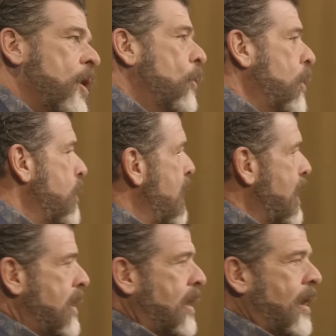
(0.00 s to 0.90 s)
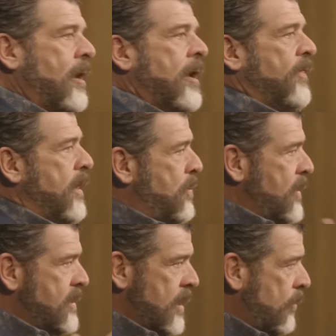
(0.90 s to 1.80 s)
We went in there, they put
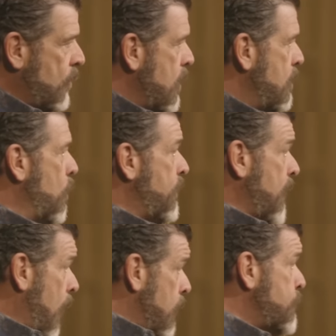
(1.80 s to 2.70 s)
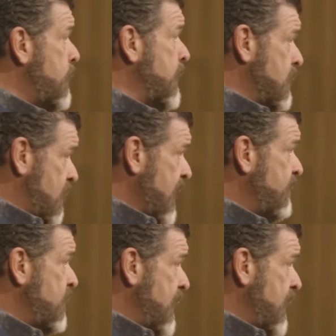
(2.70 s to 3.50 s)
us in a room with 170